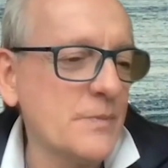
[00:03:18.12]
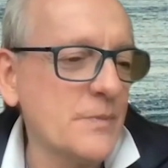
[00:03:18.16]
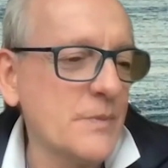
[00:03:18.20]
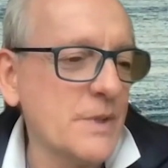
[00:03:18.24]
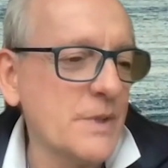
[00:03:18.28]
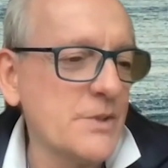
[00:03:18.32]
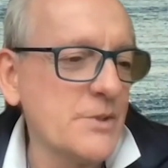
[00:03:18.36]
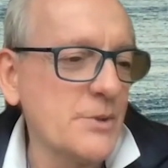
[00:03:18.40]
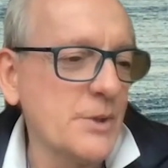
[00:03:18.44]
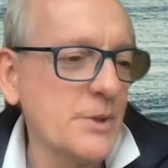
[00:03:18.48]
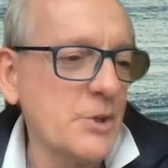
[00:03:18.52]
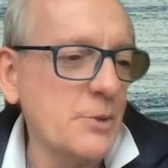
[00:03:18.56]

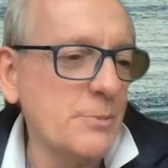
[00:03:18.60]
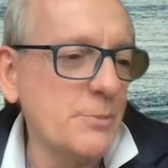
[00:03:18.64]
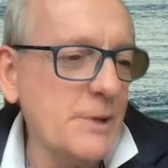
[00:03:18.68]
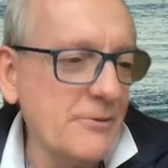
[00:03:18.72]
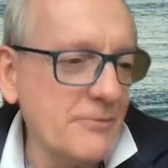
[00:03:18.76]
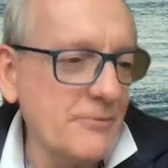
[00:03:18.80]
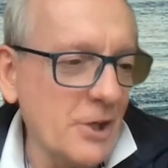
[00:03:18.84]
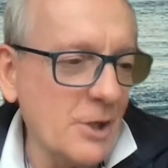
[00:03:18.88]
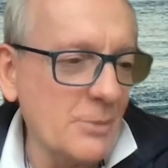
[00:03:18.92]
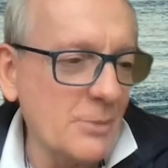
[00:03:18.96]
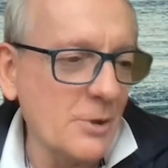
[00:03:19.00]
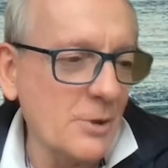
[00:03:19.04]
so it could be
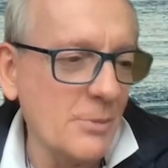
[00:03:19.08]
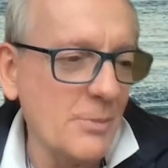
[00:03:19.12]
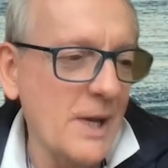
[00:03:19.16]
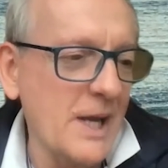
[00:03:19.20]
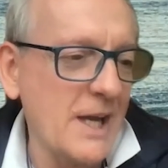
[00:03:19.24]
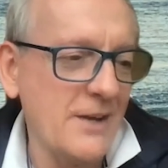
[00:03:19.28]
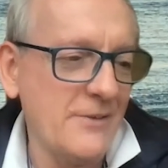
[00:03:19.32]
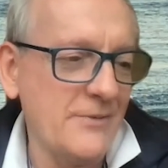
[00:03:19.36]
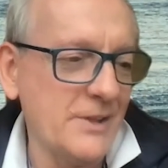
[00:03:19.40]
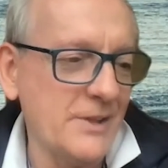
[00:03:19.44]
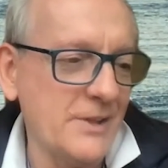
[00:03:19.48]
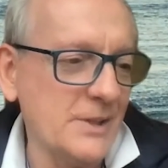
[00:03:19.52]
verbal
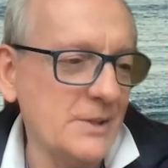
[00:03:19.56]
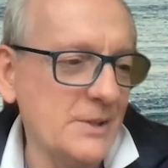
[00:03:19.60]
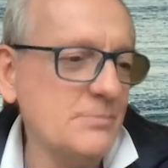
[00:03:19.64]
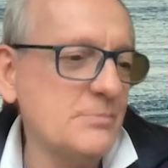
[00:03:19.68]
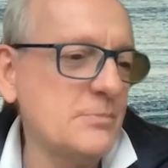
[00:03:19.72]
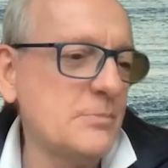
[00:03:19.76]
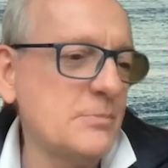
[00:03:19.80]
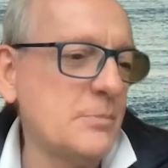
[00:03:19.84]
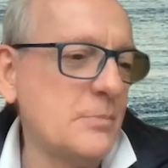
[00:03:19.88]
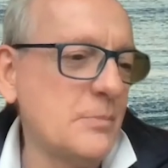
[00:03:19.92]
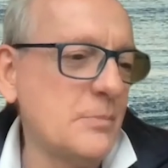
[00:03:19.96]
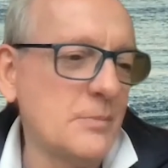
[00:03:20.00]
behavior
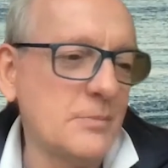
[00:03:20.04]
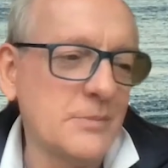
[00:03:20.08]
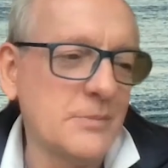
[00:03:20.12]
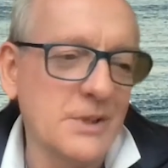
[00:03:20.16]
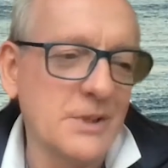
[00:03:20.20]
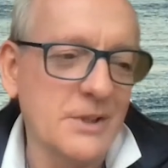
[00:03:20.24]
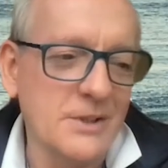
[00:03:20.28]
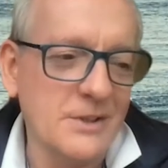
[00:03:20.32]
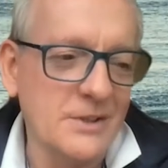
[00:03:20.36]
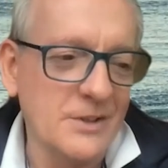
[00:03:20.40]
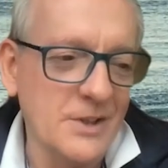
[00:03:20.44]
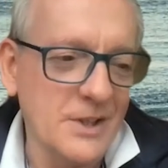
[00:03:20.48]

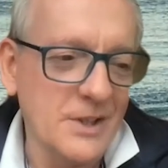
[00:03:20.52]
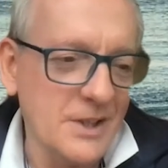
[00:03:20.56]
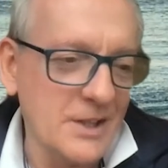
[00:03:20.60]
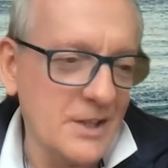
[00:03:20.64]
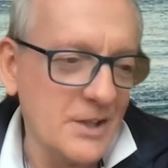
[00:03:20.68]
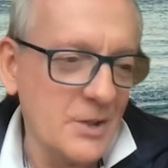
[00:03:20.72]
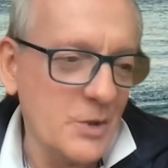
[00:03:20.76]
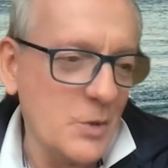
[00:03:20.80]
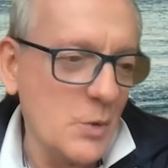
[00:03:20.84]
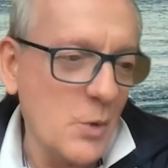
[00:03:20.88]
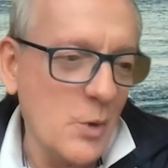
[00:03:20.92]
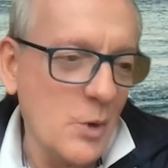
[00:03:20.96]

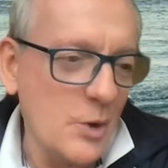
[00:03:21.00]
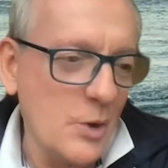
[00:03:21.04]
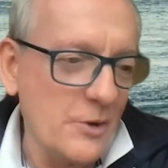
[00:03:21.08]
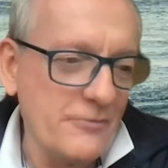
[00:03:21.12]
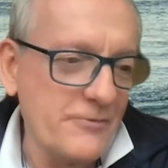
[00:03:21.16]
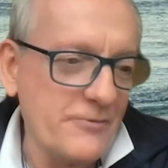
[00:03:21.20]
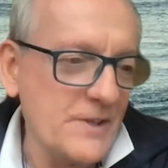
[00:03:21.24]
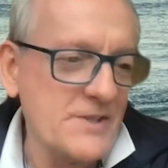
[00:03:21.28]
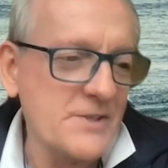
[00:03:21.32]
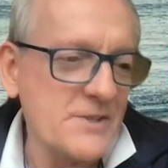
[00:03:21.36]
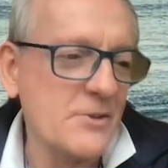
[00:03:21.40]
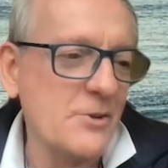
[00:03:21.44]
or
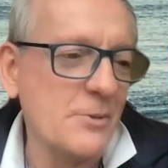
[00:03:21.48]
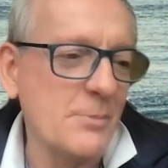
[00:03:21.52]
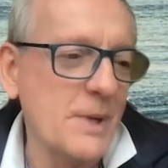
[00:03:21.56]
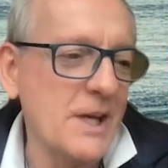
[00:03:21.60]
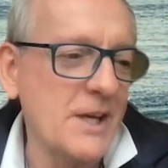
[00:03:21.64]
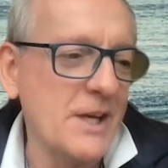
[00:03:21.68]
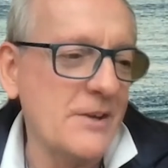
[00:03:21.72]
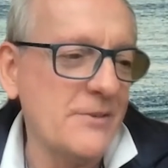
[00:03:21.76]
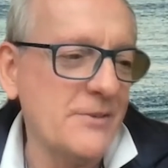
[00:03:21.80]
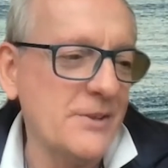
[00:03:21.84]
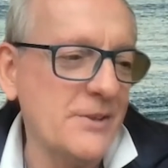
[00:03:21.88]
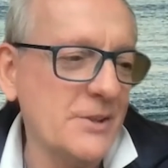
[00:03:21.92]
physical
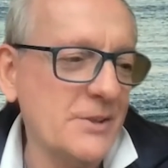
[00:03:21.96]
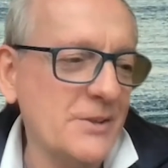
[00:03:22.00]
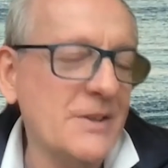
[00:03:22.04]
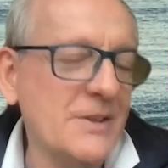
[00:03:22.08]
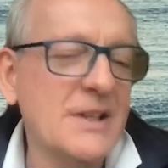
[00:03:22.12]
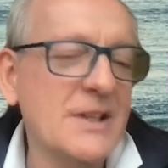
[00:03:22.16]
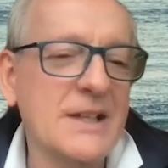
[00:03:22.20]
behavior.